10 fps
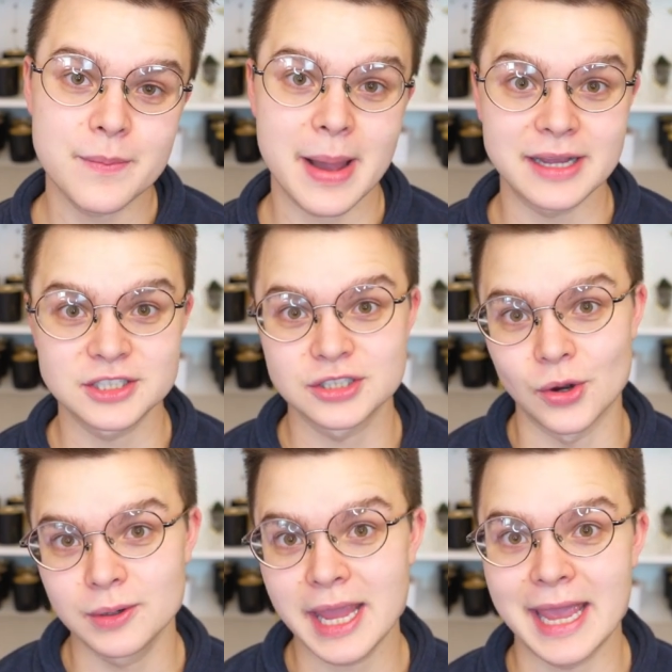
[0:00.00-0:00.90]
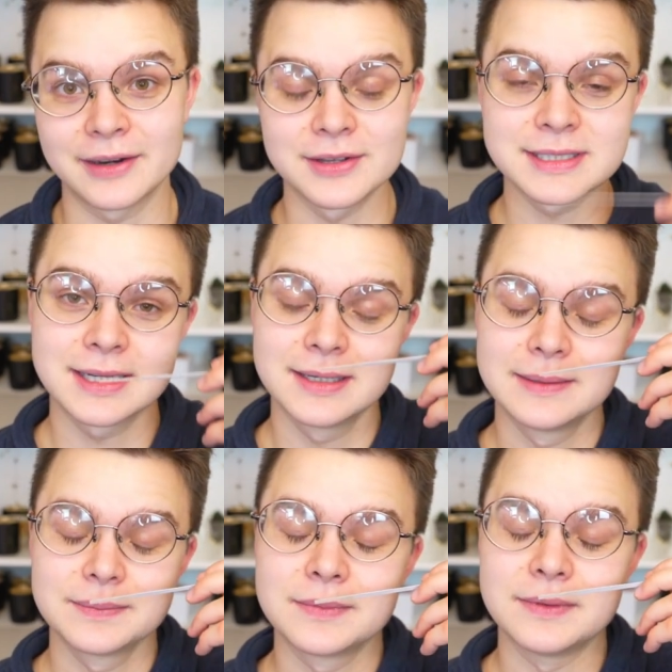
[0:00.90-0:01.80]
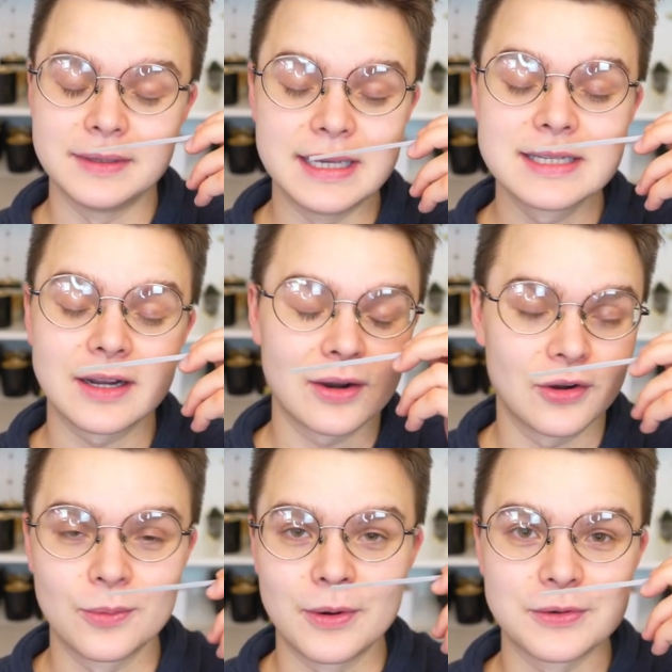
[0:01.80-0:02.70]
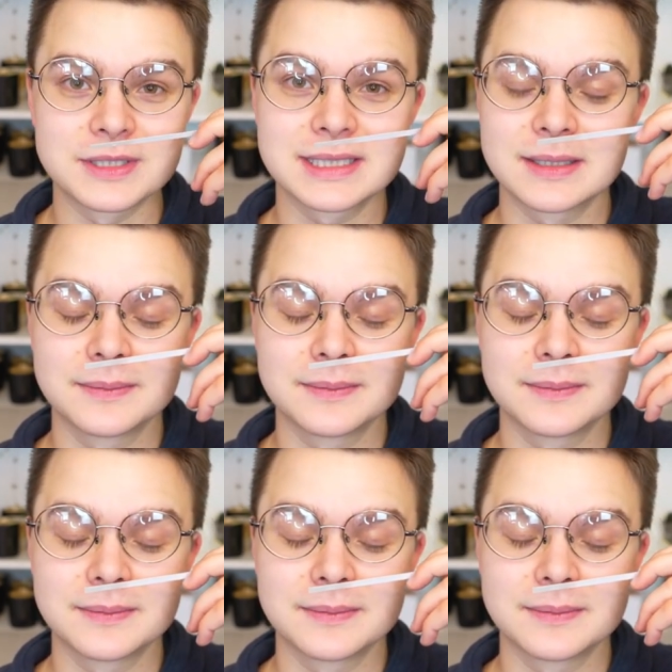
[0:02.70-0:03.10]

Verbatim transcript: by Stone Candles, these are almost,